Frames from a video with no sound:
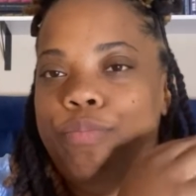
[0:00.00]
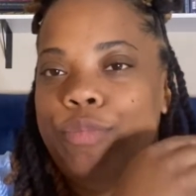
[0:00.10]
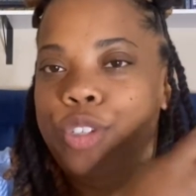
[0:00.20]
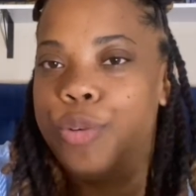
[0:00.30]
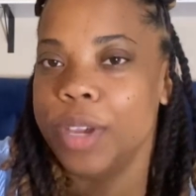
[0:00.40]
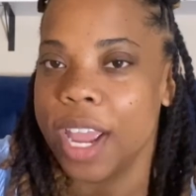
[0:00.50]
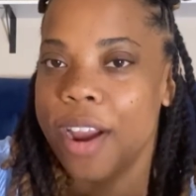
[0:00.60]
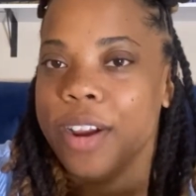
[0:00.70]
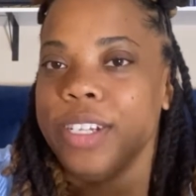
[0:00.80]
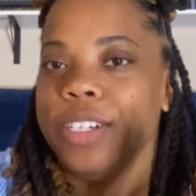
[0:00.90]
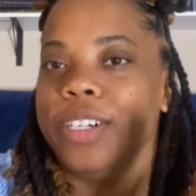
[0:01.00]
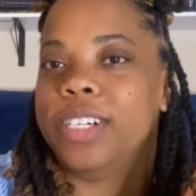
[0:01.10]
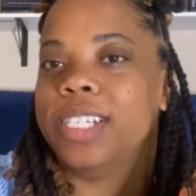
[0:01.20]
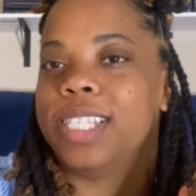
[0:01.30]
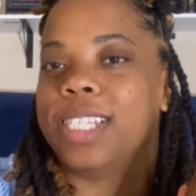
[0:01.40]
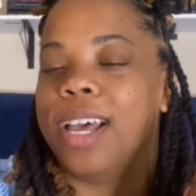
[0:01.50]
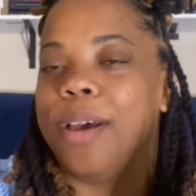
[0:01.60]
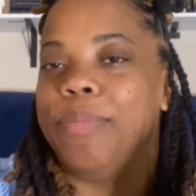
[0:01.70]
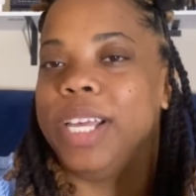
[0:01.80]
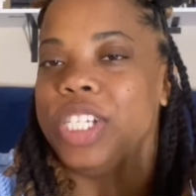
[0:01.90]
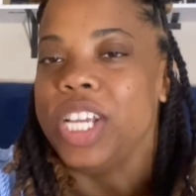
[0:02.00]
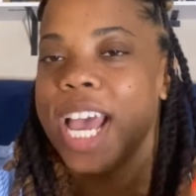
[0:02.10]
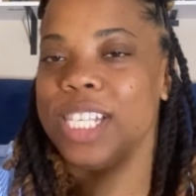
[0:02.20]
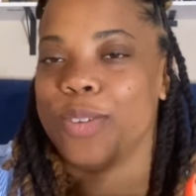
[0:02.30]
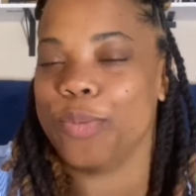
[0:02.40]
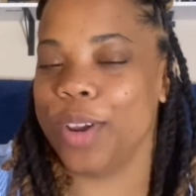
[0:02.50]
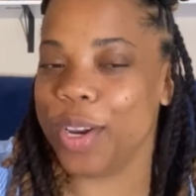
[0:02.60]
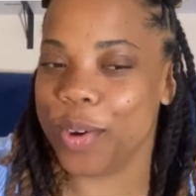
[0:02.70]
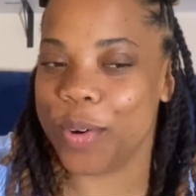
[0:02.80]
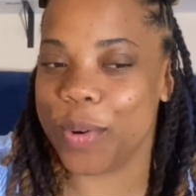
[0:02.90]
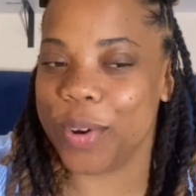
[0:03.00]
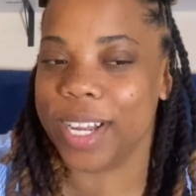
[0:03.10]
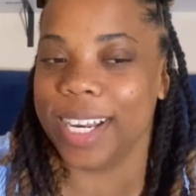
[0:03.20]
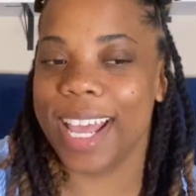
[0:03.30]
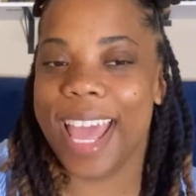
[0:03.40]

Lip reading: 2 characters that she hasn't written on.